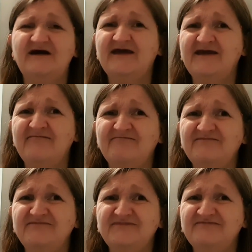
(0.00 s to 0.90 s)

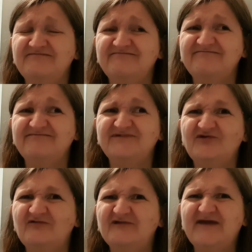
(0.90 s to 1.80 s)
You know,
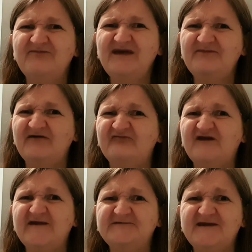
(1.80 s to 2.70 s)
it'll give me a bit of
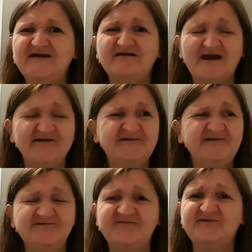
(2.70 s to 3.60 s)
fresh air, a
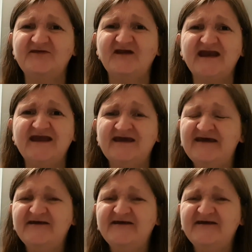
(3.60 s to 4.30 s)
change of scenery,